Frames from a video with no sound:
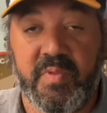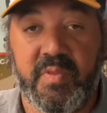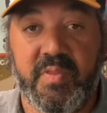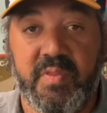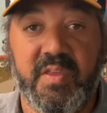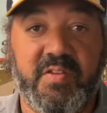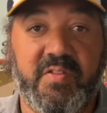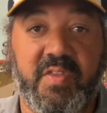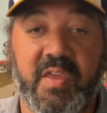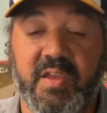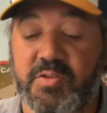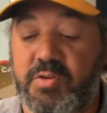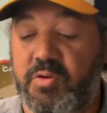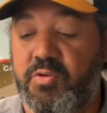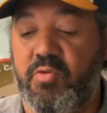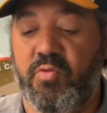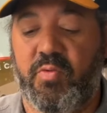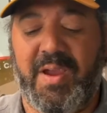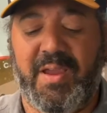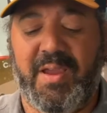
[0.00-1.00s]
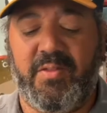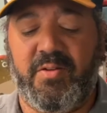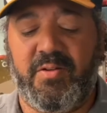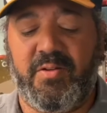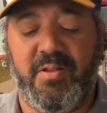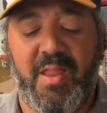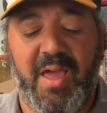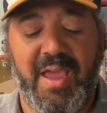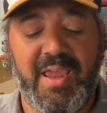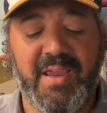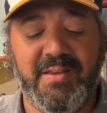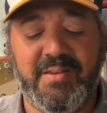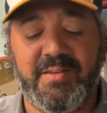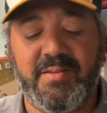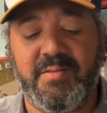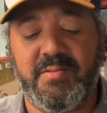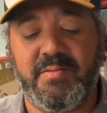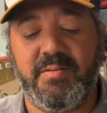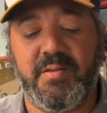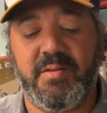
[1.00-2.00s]
These things are great. They're light.
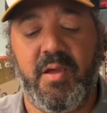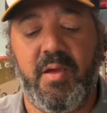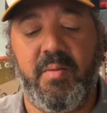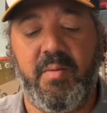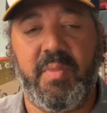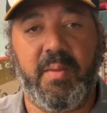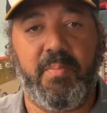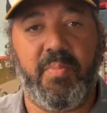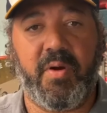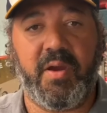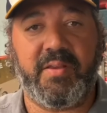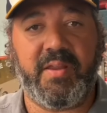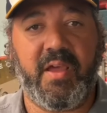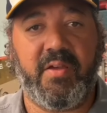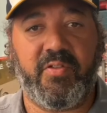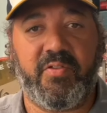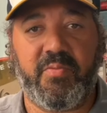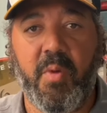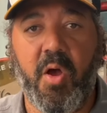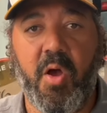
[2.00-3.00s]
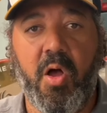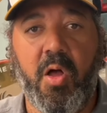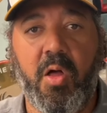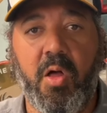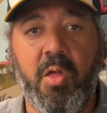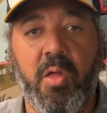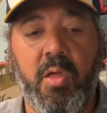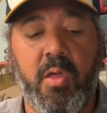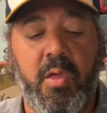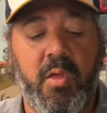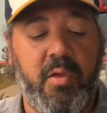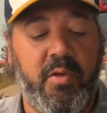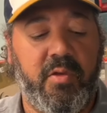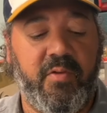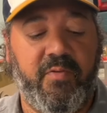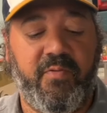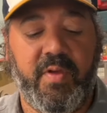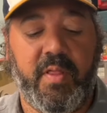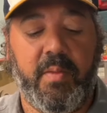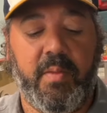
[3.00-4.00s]
They break down small.
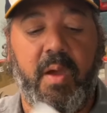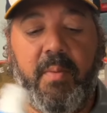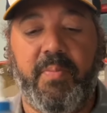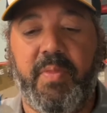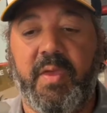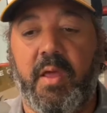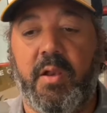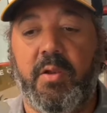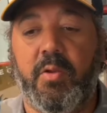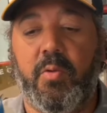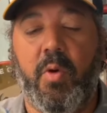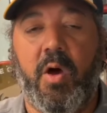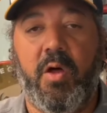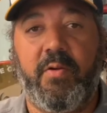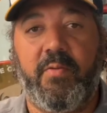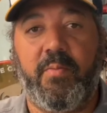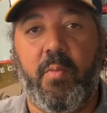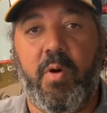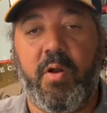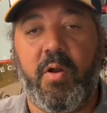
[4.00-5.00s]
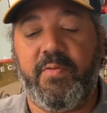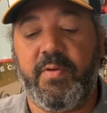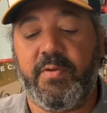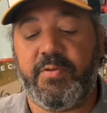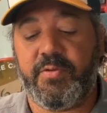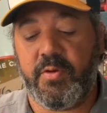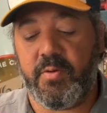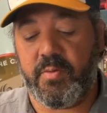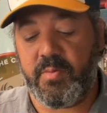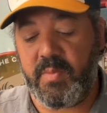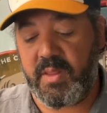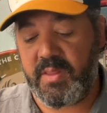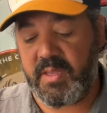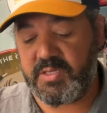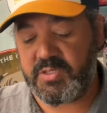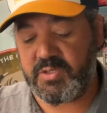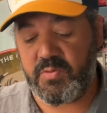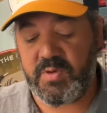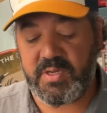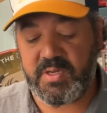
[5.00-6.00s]
You fill them up. They got a little water filter in them, and they
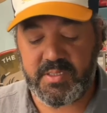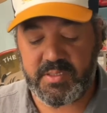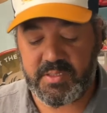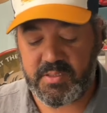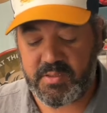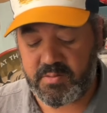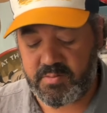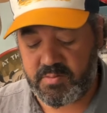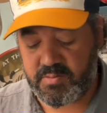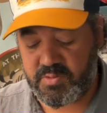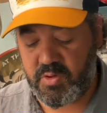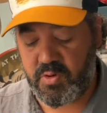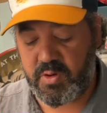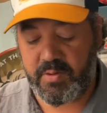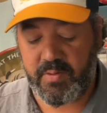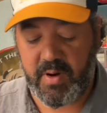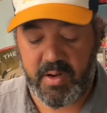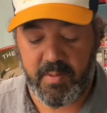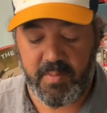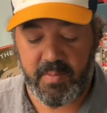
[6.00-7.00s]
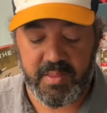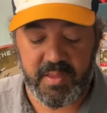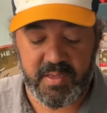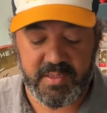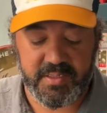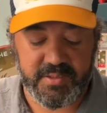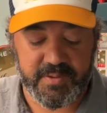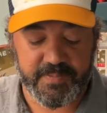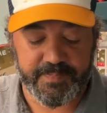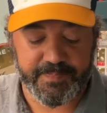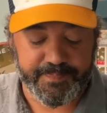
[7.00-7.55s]
squeeze. Totally recommend these.